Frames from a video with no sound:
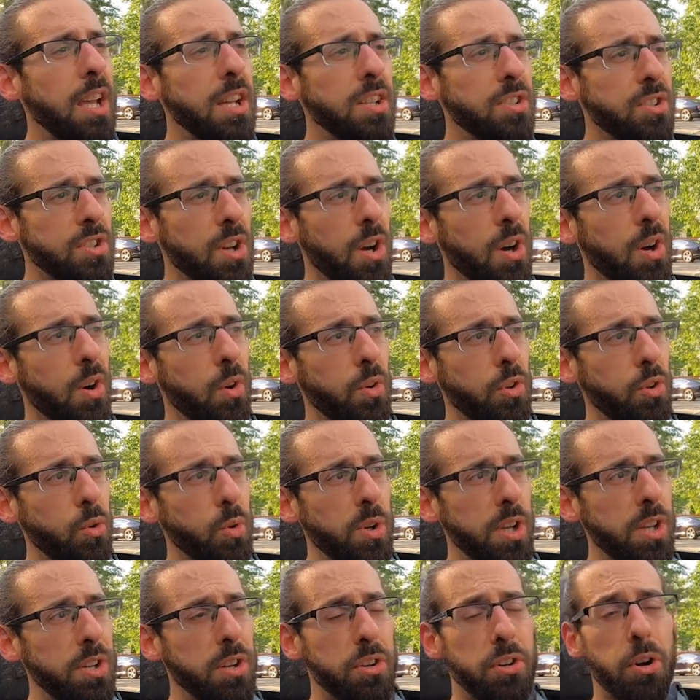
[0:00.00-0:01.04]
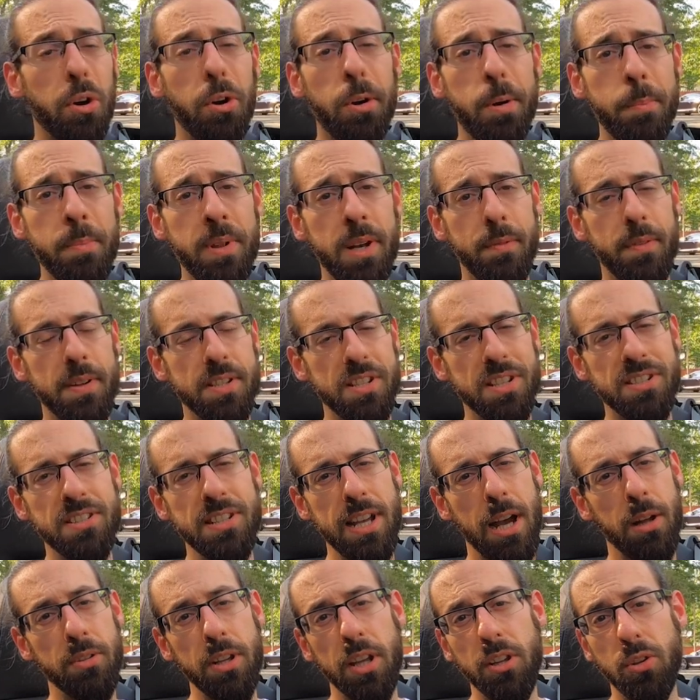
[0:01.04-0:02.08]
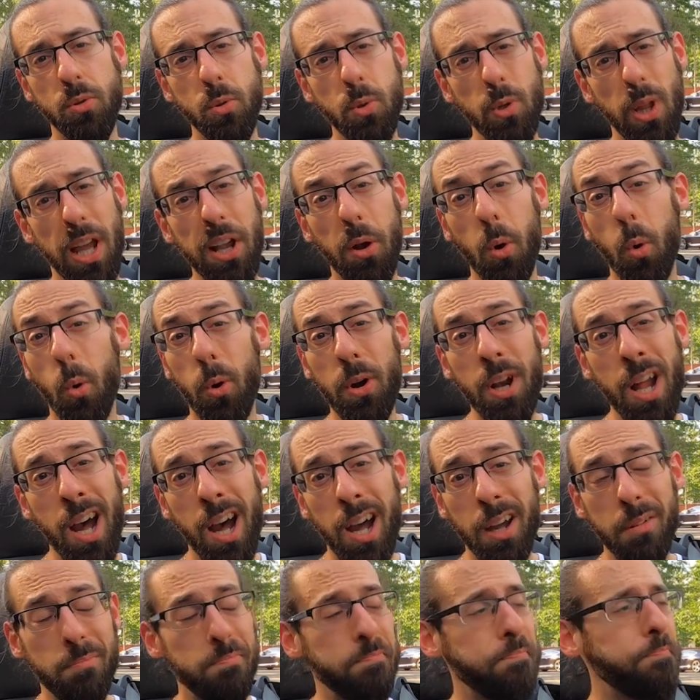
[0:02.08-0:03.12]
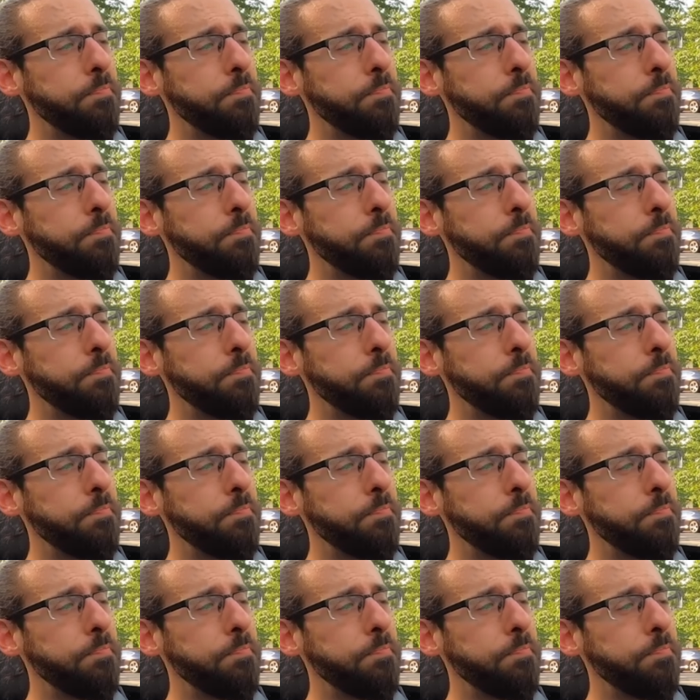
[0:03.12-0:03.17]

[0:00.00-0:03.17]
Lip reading: so you can determine if it's a sound that you like or not.